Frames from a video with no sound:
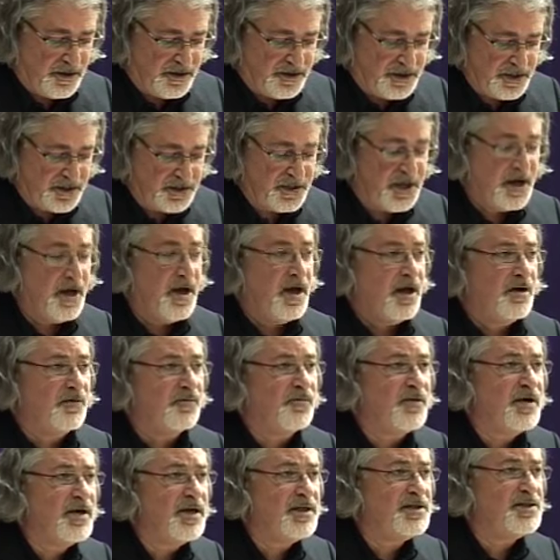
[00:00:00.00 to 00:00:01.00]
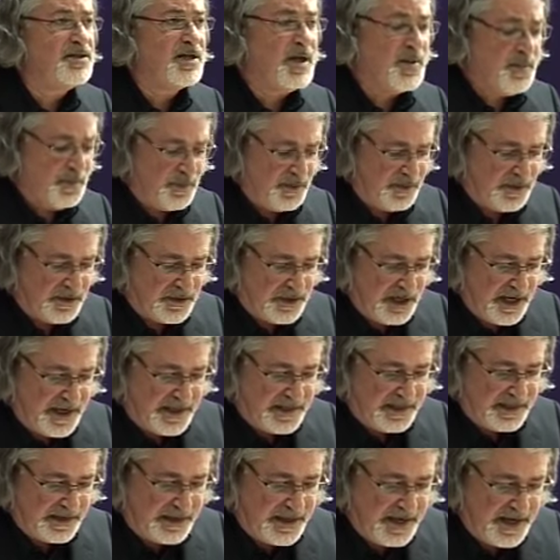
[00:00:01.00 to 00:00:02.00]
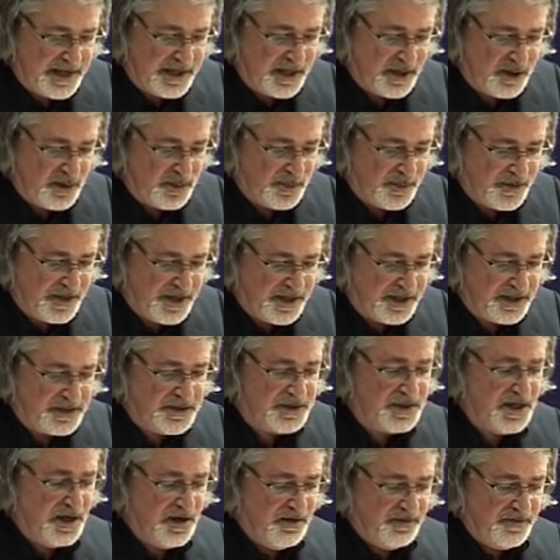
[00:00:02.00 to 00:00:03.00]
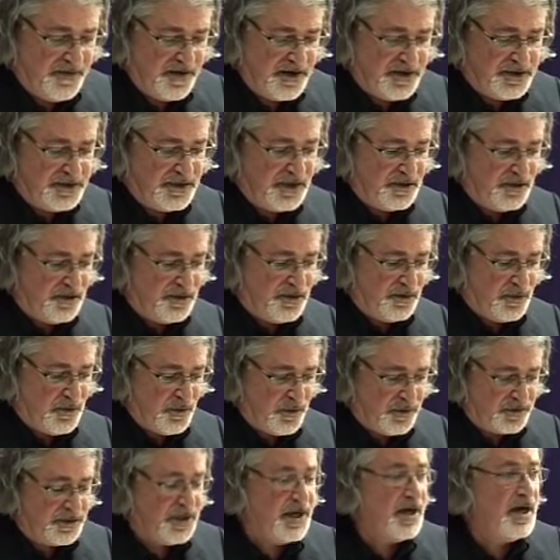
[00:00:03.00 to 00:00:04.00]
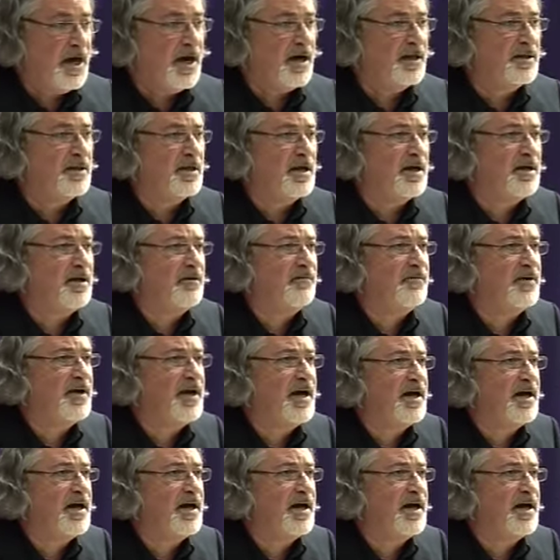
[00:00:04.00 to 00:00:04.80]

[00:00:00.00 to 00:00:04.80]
origins and reassembled like Lego bricks, first in thought and then in